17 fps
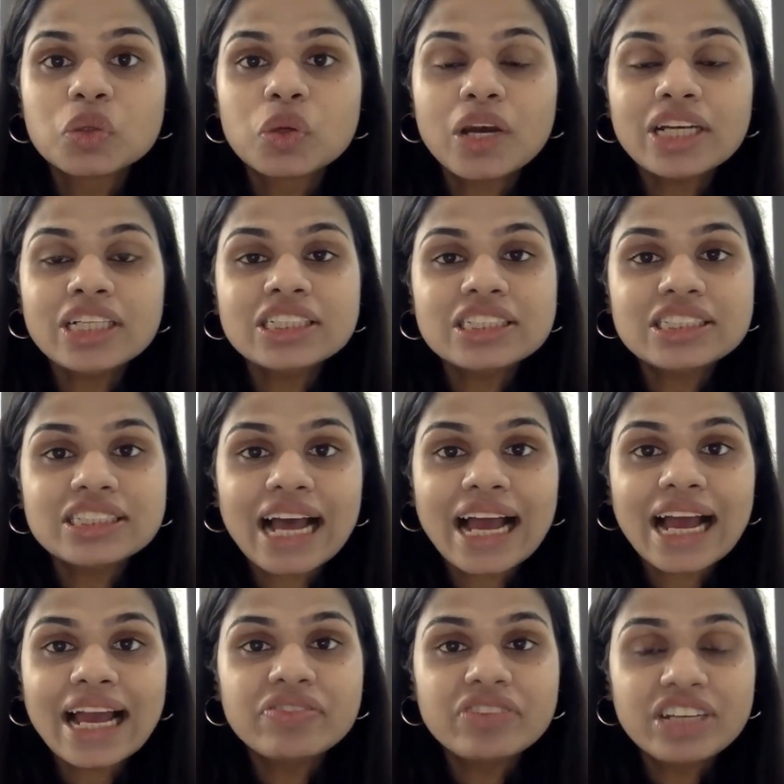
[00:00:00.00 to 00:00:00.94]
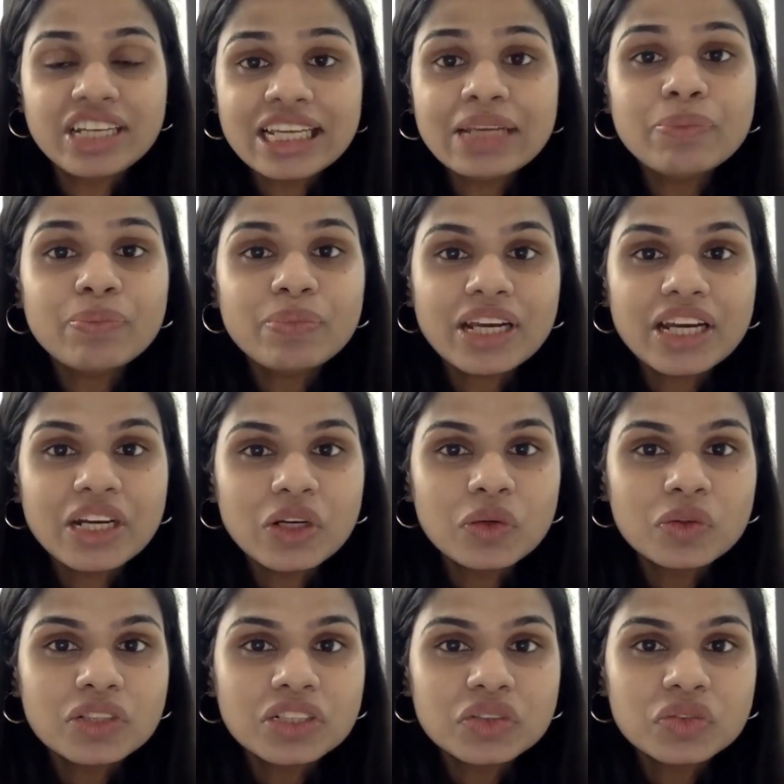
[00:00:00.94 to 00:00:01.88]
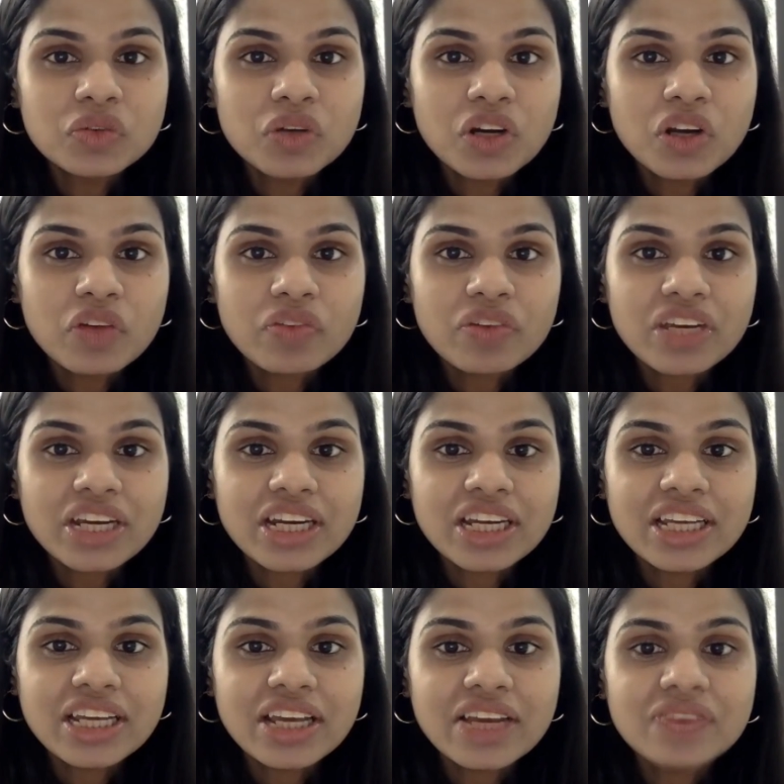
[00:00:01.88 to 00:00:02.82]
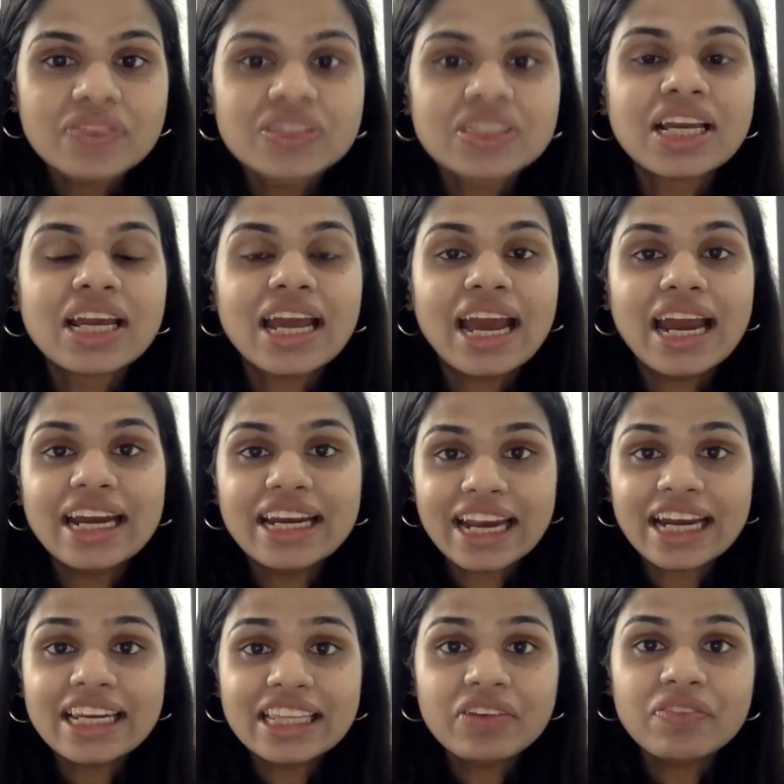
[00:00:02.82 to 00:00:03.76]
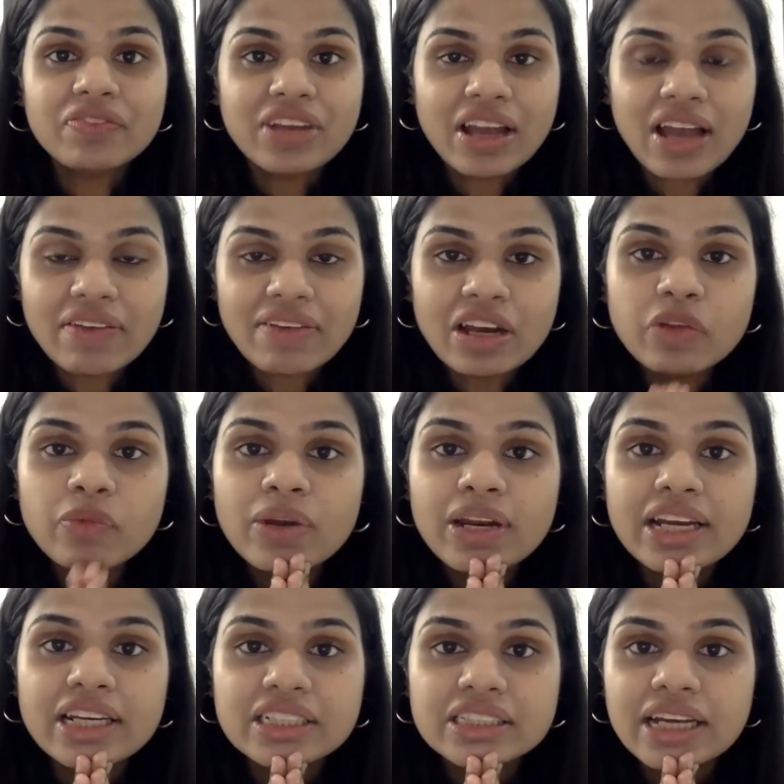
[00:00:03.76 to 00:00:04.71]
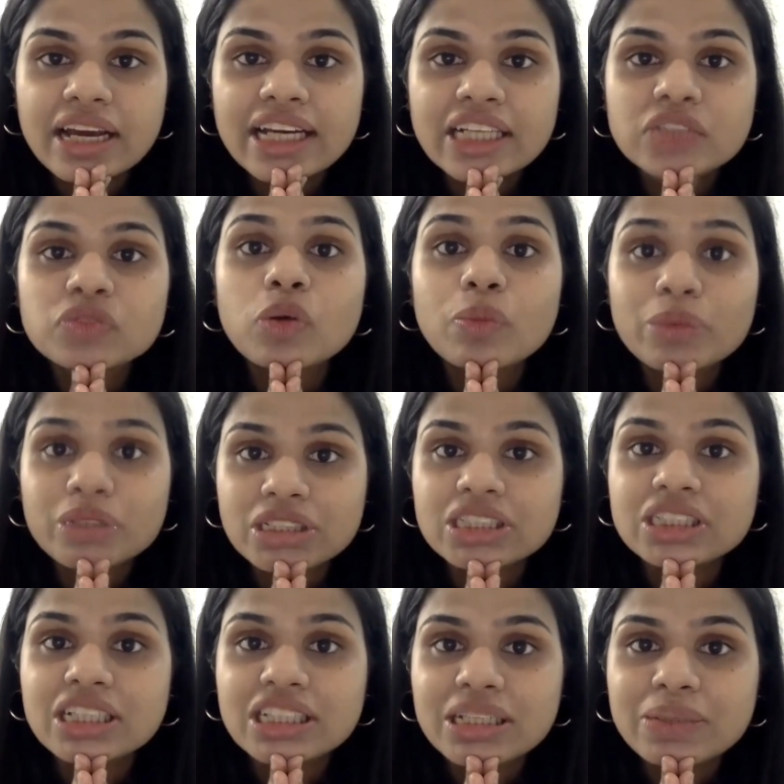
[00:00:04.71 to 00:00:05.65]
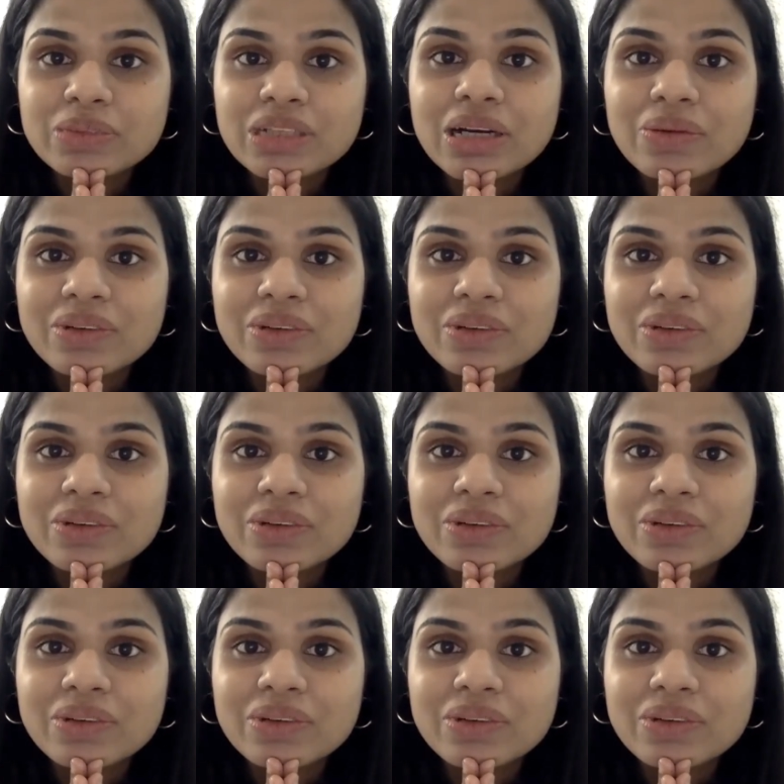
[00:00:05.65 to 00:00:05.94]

So, let's dive deep into this world of ETFs and get the valuable insights from Mr. Sandeep